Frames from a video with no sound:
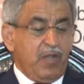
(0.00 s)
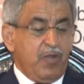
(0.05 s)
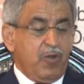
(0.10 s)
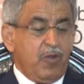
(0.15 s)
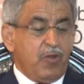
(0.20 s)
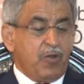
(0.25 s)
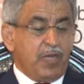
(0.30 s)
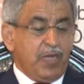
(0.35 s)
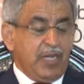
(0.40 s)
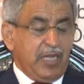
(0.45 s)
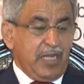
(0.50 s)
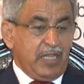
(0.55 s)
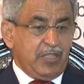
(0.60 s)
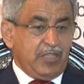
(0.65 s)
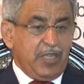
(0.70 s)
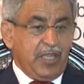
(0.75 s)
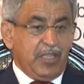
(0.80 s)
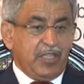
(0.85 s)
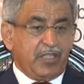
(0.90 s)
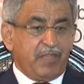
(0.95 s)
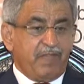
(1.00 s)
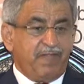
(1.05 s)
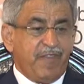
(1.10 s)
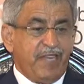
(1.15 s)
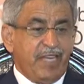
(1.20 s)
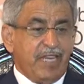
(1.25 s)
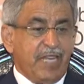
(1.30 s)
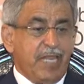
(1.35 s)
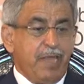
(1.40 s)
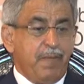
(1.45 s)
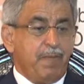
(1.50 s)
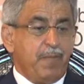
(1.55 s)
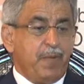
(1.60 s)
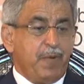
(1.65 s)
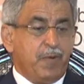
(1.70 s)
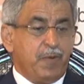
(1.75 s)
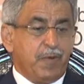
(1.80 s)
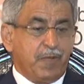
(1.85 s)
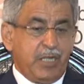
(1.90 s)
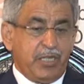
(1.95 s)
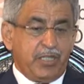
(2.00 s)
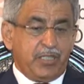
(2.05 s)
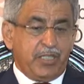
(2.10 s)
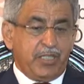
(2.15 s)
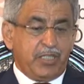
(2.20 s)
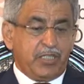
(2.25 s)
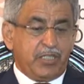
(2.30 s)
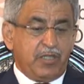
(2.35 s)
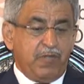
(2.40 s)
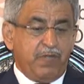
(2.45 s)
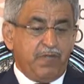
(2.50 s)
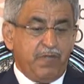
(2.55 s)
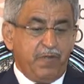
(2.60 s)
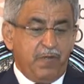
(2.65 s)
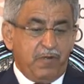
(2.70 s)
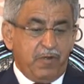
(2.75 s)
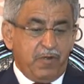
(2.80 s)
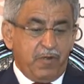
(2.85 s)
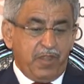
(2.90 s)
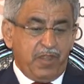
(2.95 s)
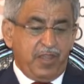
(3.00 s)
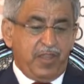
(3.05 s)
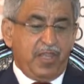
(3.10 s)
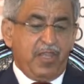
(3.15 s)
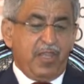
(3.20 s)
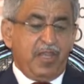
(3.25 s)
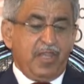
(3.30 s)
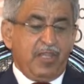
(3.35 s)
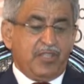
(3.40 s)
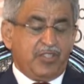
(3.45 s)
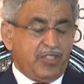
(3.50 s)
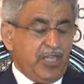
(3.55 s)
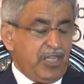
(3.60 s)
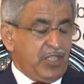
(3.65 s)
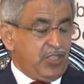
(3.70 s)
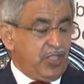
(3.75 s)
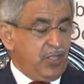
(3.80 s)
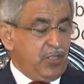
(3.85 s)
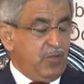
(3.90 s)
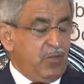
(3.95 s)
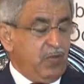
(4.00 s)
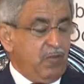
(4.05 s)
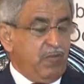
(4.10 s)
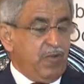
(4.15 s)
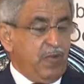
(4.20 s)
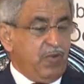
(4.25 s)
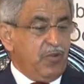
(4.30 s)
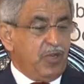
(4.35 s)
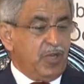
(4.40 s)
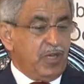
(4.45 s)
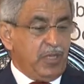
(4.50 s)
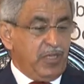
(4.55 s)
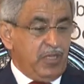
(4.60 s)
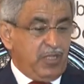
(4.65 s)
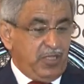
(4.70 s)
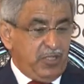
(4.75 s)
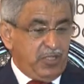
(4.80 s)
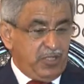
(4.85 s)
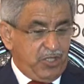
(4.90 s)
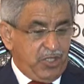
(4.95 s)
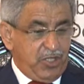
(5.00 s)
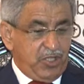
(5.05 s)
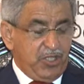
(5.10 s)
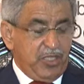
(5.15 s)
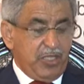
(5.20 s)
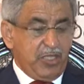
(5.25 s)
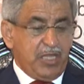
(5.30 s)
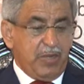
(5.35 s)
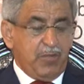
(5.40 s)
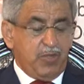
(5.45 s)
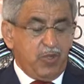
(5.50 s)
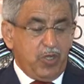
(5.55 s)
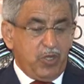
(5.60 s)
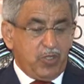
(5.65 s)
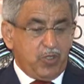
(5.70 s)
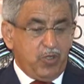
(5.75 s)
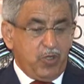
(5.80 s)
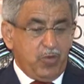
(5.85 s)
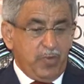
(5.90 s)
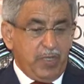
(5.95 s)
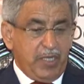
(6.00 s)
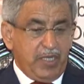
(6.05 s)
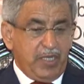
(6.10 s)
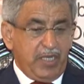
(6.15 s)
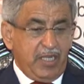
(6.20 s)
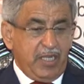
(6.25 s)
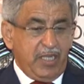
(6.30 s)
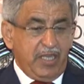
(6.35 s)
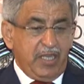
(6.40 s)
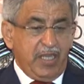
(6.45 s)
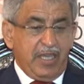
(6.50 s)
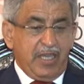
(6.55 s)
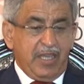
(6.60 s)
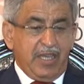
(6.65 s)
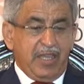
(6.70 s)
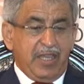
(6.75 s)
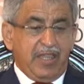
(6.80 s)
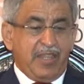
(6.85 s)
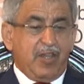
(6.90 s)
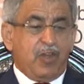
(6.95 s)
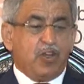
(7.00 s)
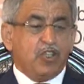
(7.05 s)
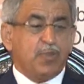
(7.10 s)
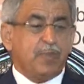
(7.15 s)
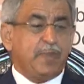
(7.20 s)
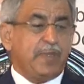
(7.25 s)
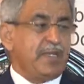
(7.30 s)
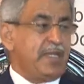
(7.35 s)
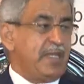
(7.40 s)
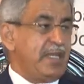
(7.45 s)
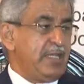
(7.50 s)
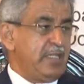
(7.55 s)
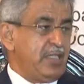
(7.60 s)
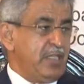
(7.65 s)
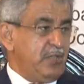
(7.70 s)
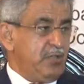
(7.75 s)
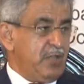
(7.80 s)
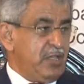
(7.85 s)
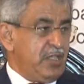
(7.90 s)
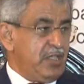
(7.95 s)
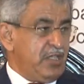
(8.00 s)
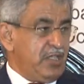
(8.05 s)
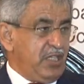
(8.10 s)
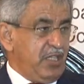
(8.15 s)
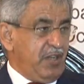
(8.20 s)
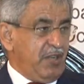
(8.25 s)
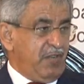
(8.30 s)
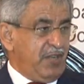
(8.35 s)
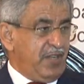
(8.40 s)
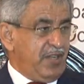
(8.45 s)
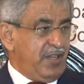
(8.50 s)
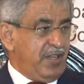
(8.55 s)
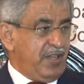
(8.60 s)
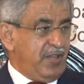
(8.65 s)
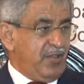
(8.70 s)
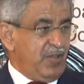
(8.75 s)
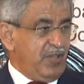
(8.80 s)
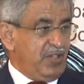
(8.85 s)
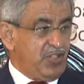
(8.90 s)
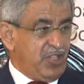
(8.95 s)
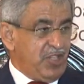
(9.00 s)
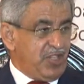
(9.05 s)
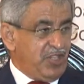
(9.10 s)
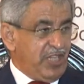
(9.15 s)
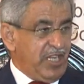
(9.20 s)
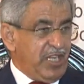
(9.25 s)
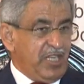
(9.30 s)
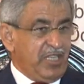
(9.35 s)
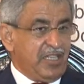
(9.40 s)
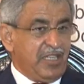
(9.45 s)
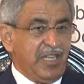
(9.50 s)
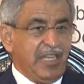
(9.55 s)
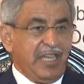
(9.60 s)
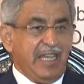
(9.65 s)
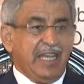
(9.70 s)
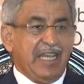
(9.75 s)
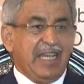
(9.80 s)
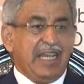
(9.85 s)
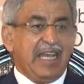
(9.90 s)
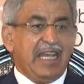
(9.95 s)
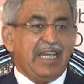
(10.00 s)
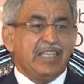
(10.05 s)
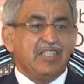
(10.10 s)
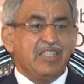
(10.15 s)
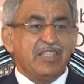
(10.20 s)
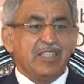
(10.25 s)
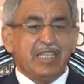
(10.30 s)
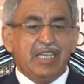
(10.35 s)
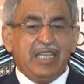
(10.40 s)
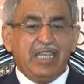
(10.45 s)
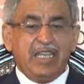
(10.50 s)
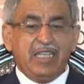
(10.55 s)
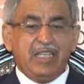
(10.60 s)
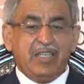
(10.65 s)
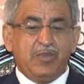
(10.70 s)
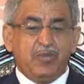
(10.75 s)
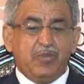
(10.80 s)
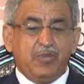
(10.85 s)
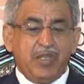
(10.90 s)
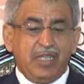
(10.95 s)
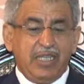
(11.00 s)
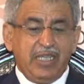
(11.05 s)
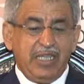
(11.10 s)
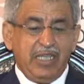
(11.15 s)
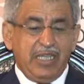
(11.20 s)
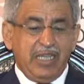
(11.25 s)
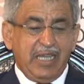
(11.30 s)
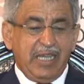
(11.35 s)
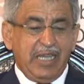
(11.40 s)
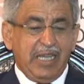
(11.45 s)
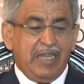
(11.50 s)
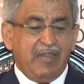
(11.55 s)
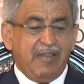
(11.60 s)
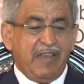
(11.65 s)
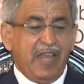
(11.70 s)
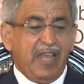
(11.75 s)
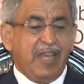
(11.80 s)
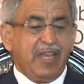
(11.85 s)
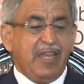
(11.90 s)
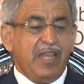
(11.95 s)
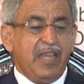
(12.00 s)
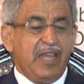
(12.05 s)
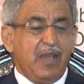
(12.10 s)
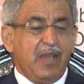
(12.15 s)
organizing this very important 64th session of our regional WHO meeting. The hospitality we received is great. Last night we had a